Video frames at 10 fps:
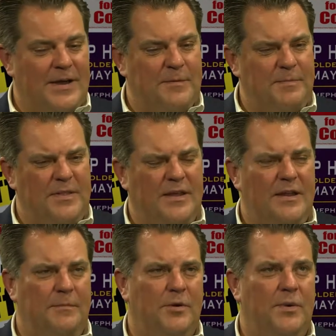they're going to come and
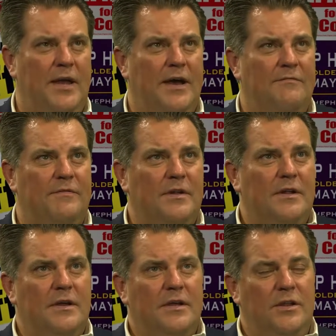then, up I mean, summer. We have,
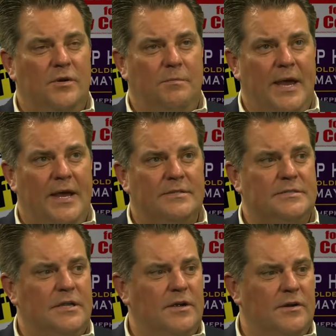you know, bands
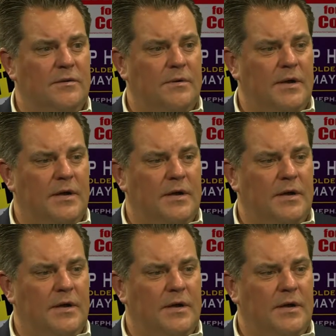there.